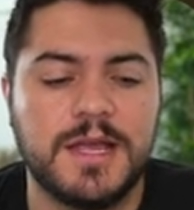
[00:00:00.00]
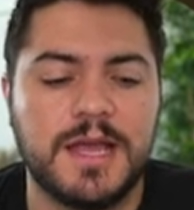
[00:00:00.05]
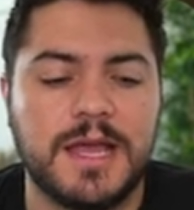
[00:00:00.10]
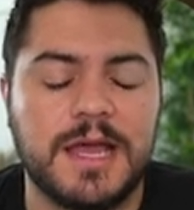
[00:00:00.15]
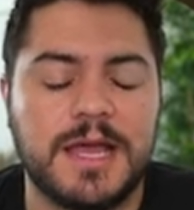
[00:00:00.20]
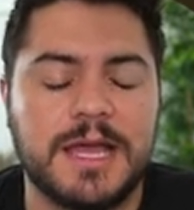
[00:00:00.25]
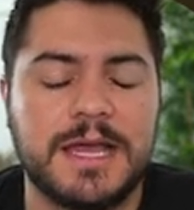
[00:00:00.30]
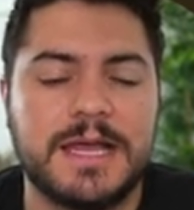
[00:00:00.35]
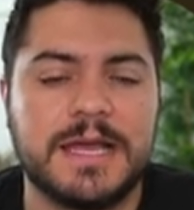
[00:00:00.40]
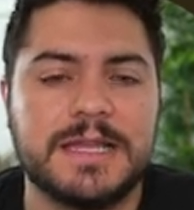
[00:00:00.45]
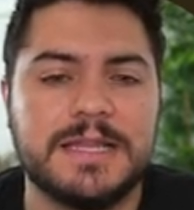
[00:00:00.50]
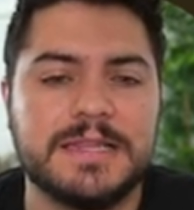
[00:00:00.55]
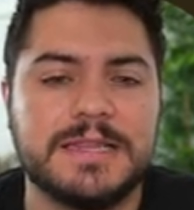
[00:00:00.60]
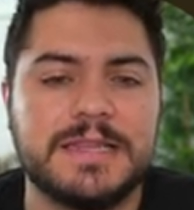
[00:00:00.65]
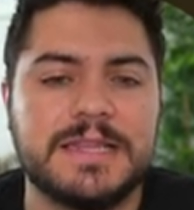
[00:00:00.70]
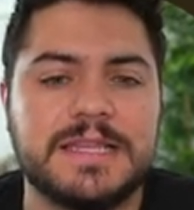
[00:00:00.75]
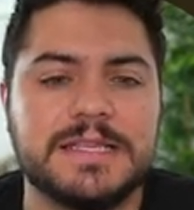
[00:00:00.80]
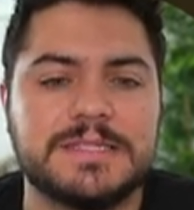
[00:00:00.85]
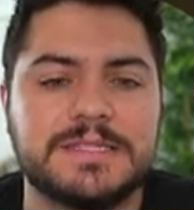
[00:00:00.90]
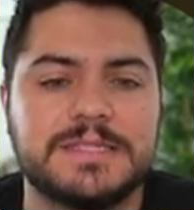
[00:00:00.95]
uh,
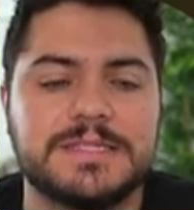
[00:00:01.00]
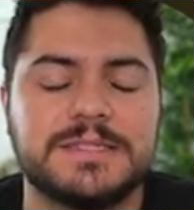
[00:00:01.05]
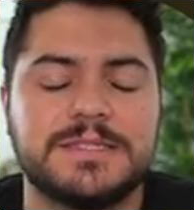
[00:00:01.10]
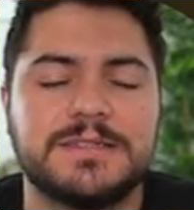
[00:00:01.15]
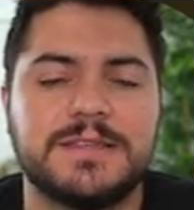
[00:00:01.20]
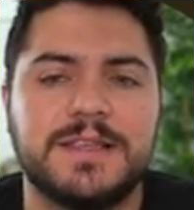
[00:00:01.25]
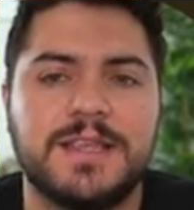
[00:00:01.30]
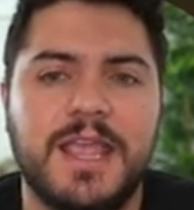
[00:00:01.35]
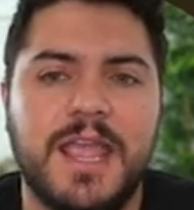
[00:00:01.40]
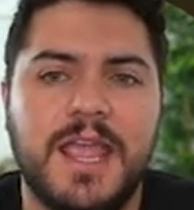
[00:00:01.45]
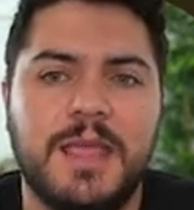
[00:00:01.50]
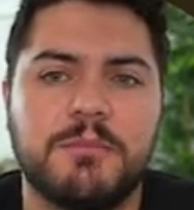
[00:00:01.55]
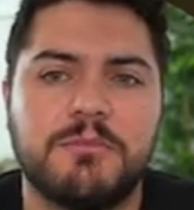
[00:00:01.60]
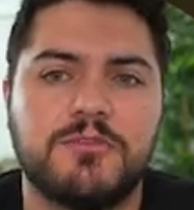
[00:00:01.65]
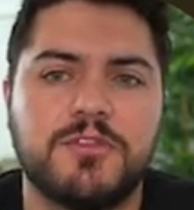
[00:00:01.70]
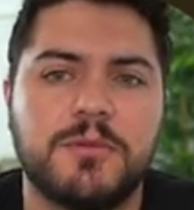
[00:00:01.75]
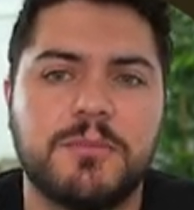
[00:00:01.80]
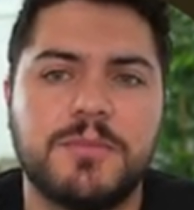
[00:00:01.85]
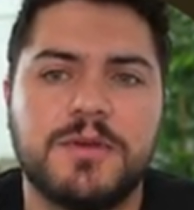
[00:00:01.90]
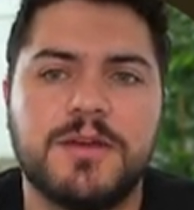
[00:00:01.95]
this came
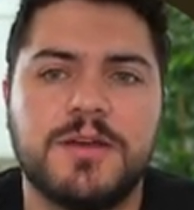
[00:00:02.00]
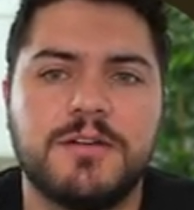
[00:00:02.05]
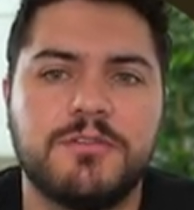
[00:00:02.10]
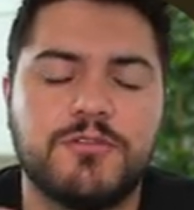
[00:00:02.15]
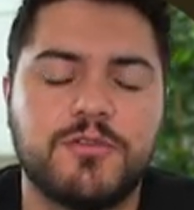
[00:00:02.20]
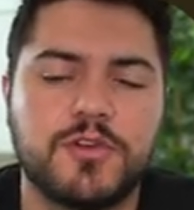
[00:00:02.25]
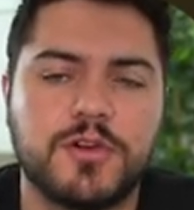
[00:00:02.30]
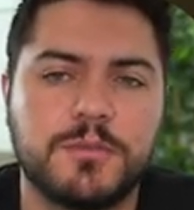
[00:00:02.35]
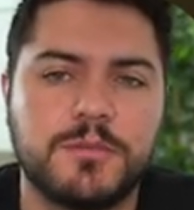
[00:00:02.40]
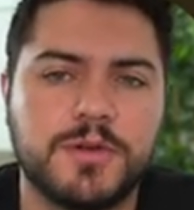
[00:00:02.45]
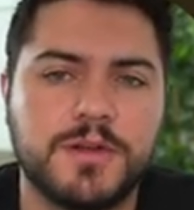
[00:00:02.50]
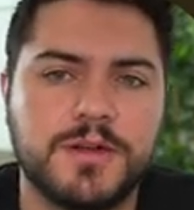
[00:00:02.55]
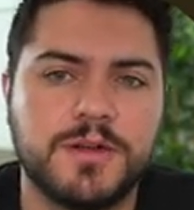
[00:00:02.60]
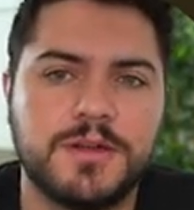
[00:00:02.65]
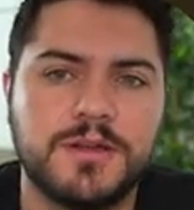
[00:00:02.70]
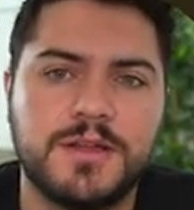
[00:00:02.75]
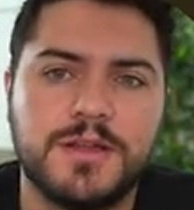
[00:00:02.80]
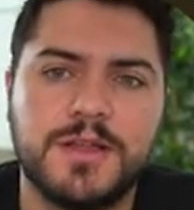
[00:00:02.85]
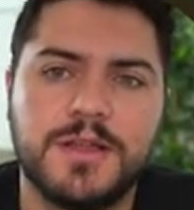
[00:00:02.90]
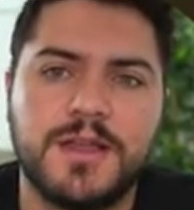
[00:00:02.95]
from a, a former
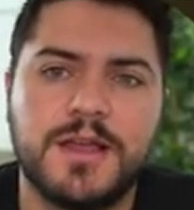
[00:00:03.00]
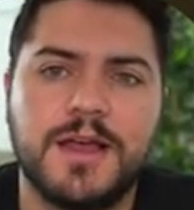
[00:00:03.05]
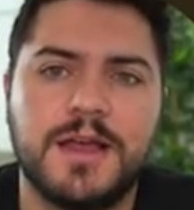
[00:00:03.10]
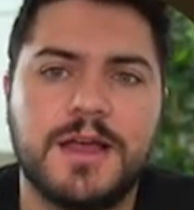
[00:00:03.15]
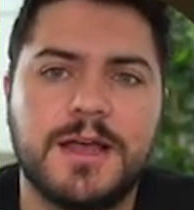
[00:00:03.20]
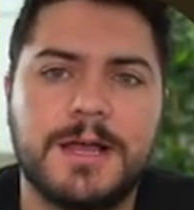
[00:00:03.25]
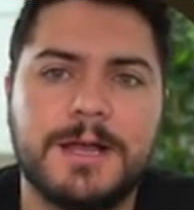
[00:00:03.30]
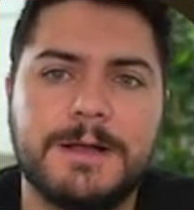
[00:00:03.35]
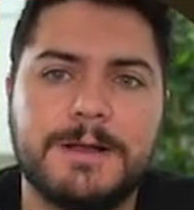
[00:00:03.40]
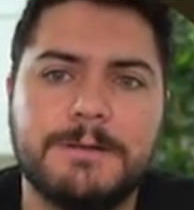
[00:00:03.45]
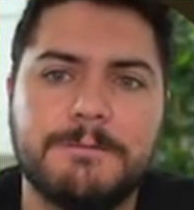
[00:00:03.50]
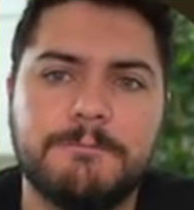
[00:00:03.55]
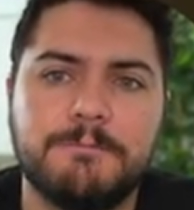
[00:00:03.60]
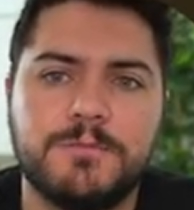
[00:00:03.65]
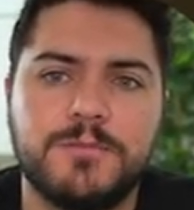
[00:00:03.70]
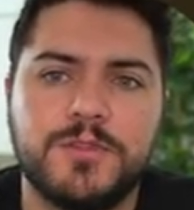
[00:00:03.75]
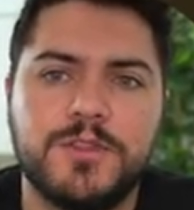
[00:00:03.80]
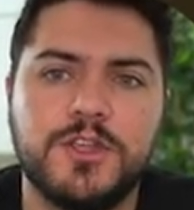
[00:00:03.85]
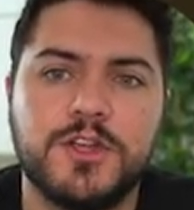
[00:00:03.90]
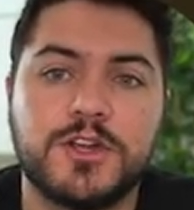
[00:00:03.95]
um,
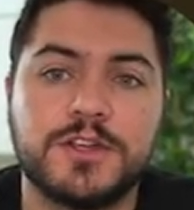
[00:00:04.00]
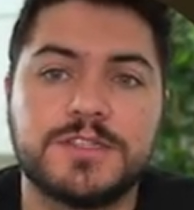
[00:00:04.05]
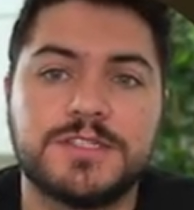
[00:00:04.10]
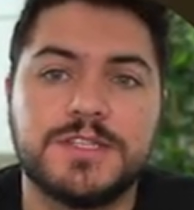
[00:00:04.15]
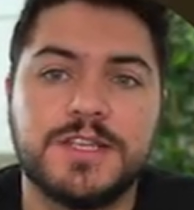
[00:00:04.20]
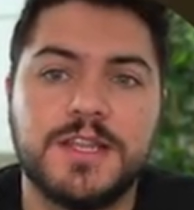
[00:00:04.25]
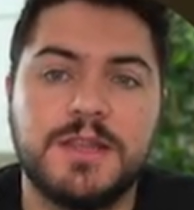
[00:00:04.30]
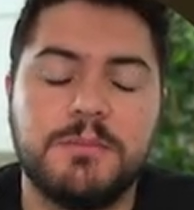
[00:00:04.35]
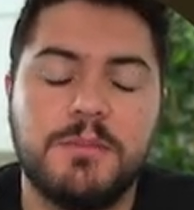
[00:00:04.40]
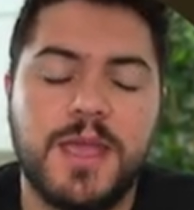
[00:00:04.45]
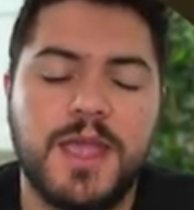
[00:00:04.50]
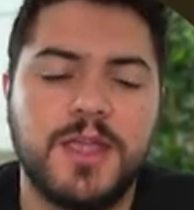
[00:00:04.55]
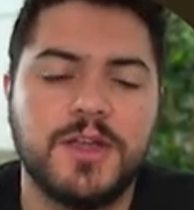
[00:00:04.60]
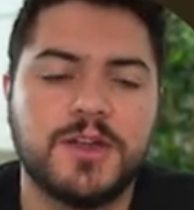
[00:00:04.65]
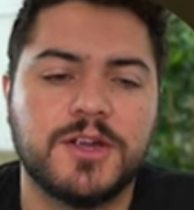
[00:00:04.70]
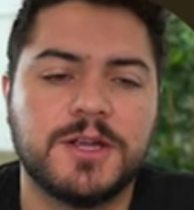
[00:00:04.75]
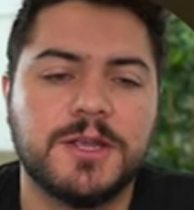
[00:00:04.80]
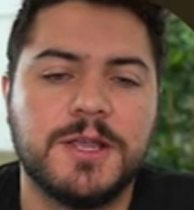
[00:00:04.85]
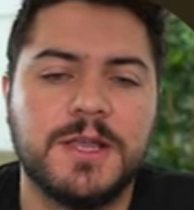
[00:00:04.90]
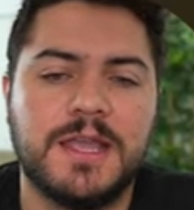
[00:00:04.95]
New York City
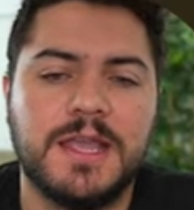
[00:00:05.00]
mayor.